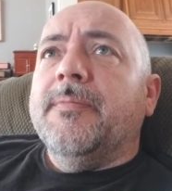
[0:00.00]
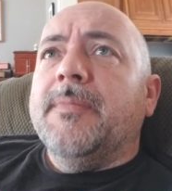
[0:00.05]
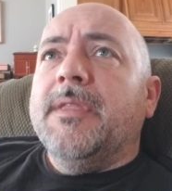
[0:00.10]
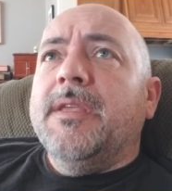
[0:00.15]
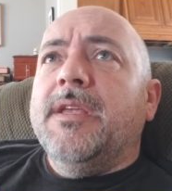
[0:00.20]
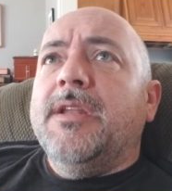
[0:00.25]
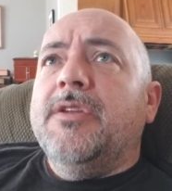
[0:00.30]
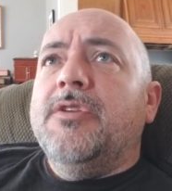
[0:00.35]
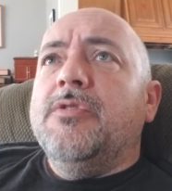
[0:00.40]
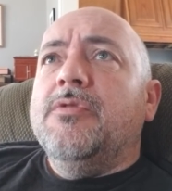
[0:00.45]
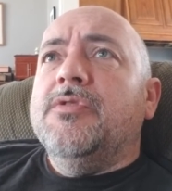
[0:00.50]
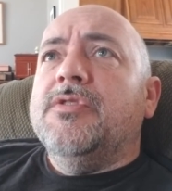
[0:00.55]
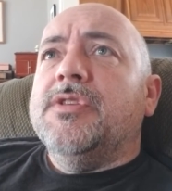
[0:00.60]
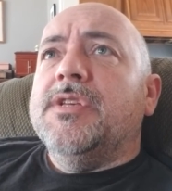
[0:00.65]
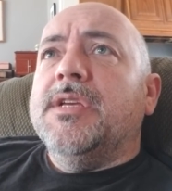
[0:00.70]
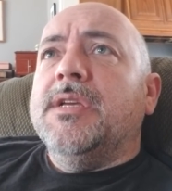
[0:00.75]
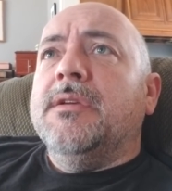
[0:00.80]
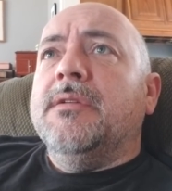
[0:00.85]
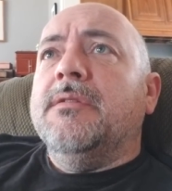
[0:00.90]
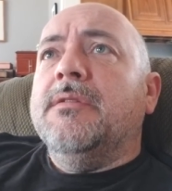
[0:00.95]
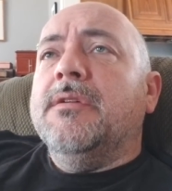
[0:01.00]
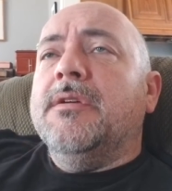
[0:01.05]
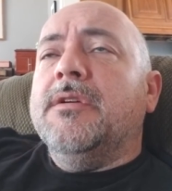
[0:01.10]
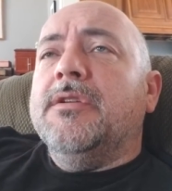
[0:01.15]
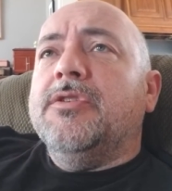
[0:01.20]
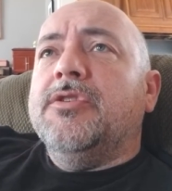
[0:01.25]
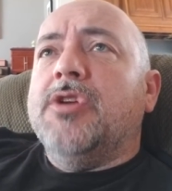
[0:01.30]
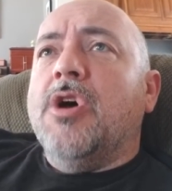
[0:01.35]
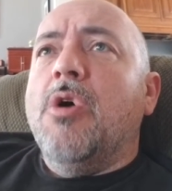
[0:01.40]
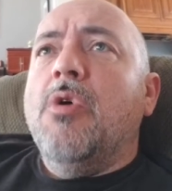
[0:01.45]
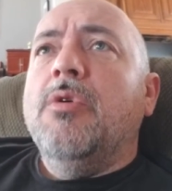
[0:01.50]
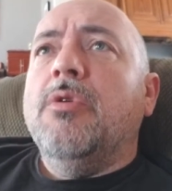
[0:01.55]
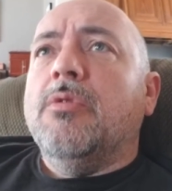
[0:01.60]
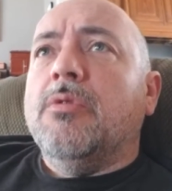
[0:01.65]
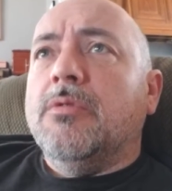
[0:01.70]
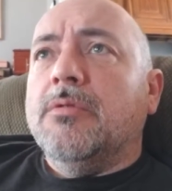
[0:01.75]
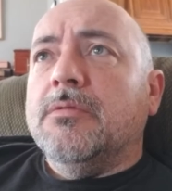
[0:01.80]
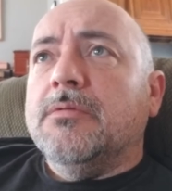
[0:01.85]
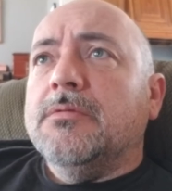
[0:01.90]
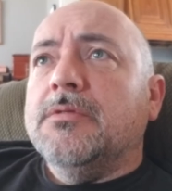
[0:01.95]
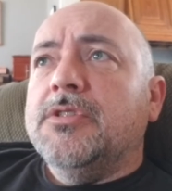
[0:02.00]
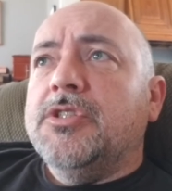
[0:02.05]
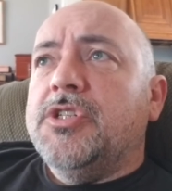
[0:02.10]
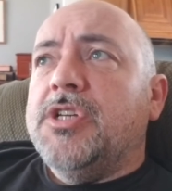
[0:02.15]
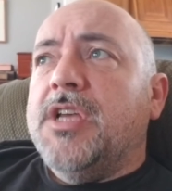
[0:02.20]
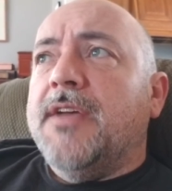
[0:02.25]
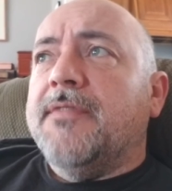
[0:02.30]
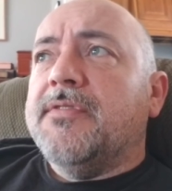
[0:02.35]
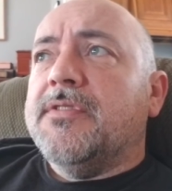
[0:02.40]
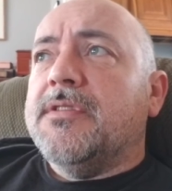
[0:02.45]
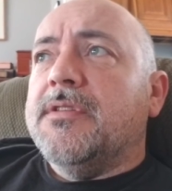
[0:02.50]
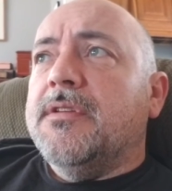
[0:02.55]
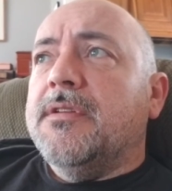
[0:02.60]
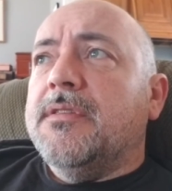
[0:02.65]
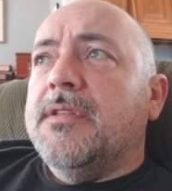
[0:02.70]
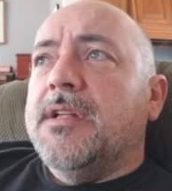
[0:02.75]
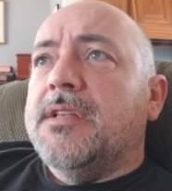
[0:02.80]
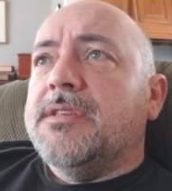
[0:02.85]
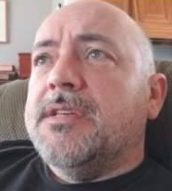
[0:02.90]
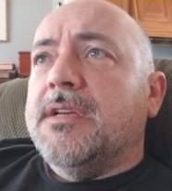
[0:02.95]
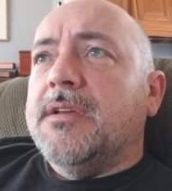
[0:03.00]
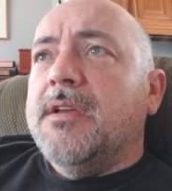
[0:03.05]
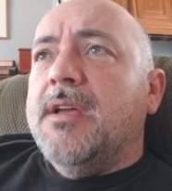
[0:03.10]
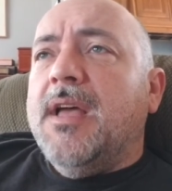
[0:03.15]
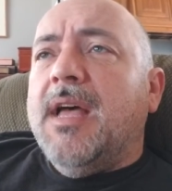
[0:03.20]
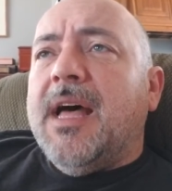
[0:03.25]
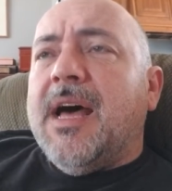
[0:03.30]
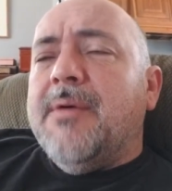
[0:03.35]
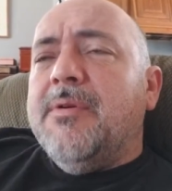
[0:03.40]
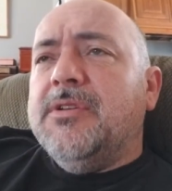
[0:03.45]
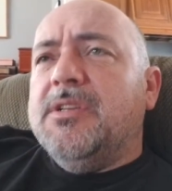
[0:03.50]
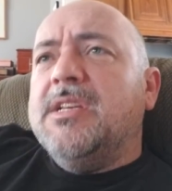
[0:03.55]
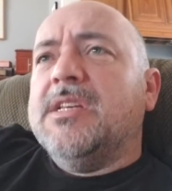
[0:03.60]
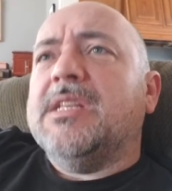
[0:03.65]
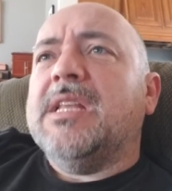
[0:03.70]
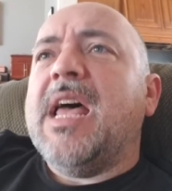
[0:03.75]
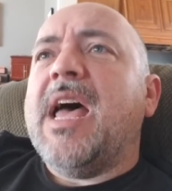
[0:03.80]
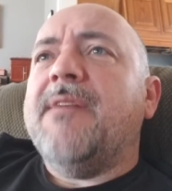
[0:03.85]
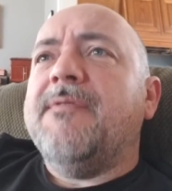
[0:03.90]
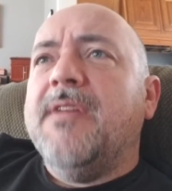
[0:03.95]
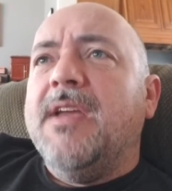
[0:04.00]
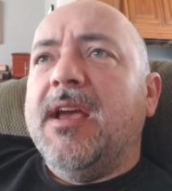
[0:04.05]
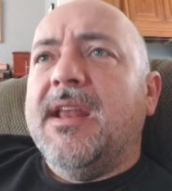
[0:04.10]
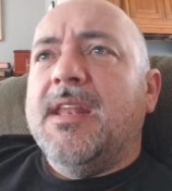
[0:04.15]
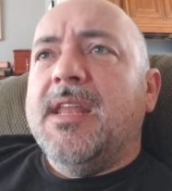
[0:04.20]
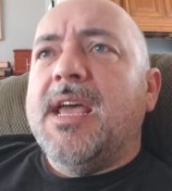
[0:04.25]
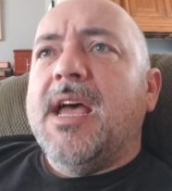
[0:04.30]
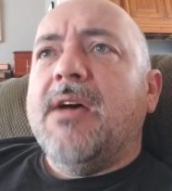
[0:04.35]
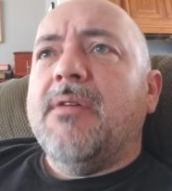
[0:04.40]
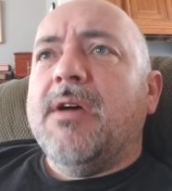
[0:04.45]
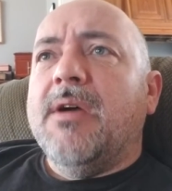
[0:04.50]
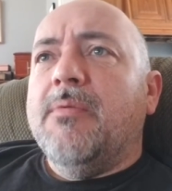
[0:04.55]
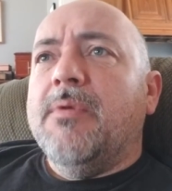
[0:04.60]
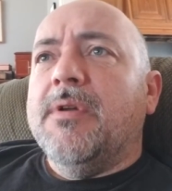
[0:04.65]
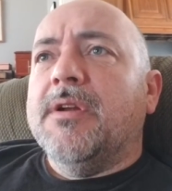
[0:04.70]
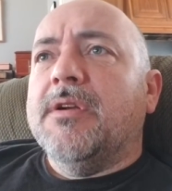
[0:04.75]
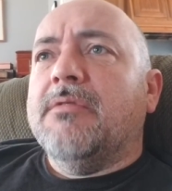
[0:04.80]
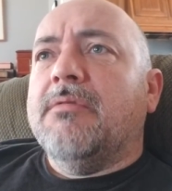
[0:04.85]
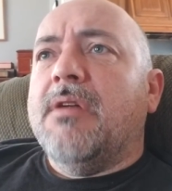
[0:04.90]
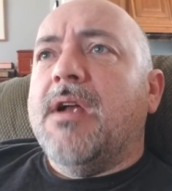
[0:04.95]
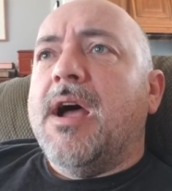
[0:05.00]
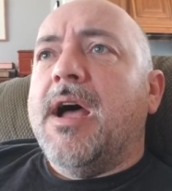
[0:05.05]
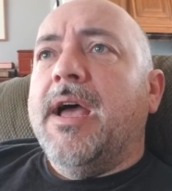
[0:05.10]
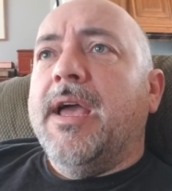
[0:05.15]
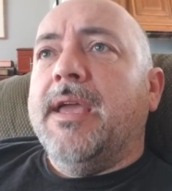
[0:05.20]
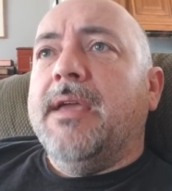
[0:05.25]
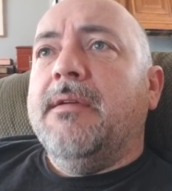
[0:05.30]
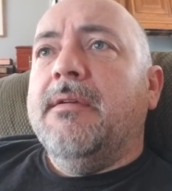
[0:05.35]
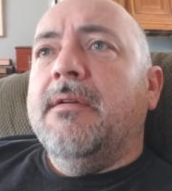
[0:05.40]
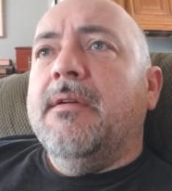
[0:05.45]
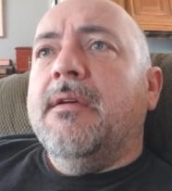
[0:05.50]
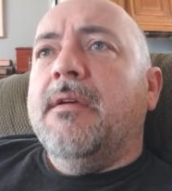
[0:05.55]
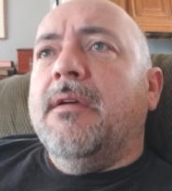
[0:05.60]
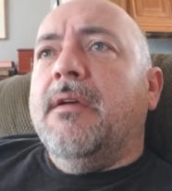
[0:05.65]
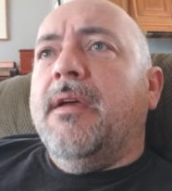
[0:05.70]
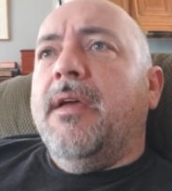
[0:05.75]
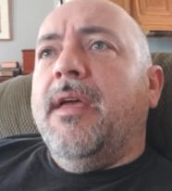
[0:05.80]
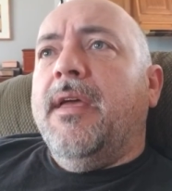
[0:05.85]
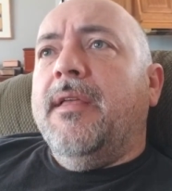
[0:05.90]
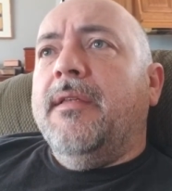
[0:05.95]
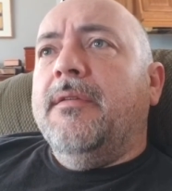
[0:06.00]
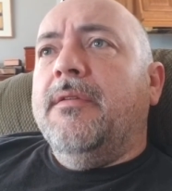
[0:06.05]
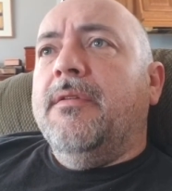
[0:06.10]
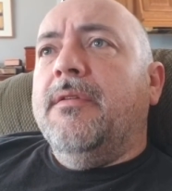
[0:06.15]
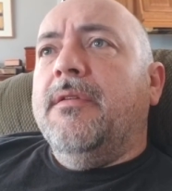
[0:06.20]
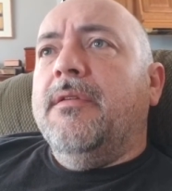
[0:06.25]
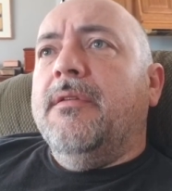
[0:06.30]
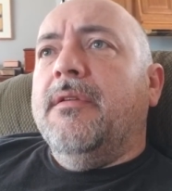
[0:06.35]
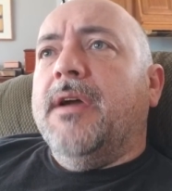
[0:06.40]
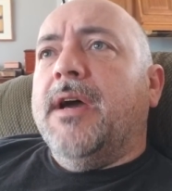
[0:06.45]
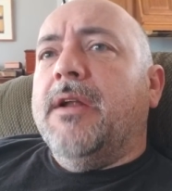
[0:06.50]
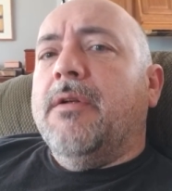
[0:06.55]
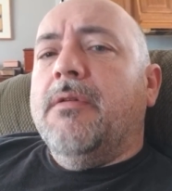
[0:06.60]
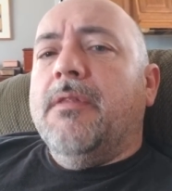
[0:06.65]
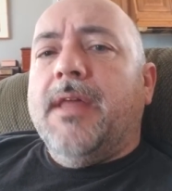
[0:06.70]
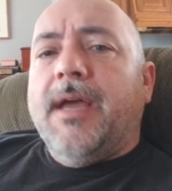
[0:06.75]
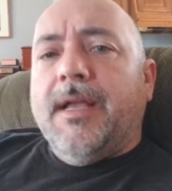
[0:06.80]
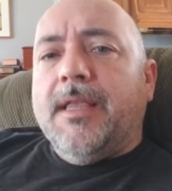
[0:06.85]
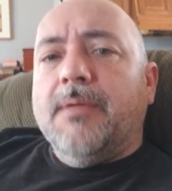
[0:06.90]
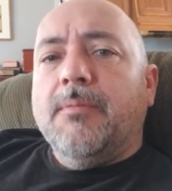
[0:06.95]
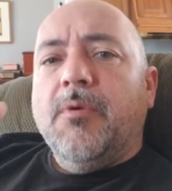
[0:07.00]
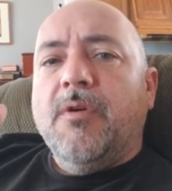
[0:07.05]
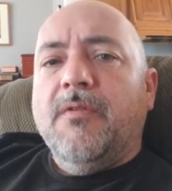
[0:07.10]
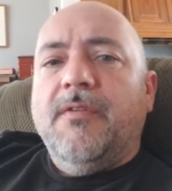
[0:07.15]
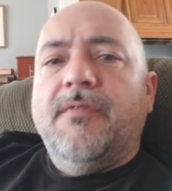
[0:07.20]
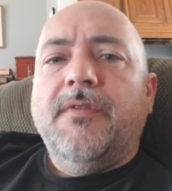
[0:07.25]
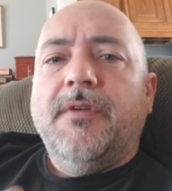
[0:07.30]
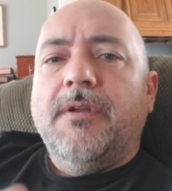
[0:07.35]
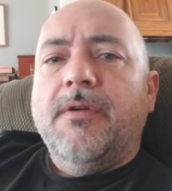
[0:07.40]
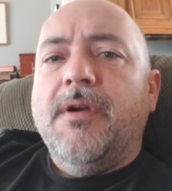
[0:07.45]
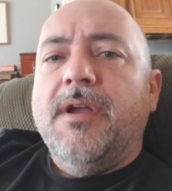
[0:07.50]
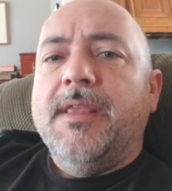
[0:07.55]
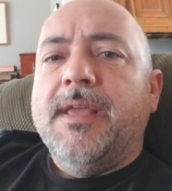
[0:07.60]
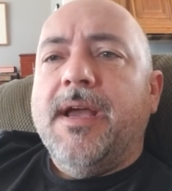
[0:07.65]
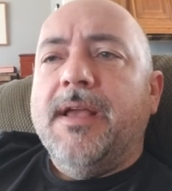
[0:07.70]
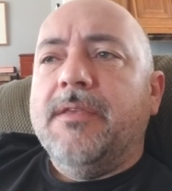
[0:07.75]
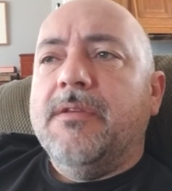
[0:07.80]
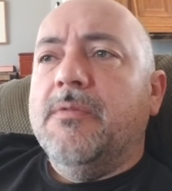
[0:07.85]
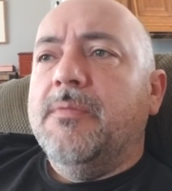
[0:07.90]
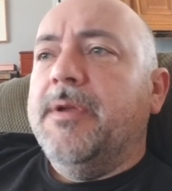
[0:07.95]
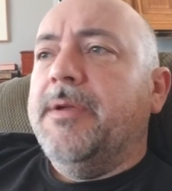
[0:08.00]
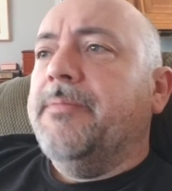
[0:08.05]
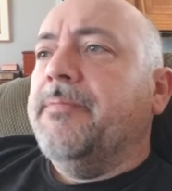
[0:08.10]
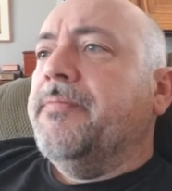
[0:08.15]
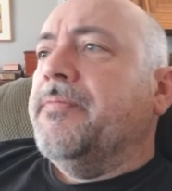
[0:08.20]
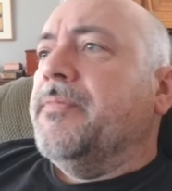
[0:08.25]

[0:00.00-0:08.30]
inducing tonal shifts. That's like, I was just laughing and now I want to cry. And I don't like the movie for doing that to me.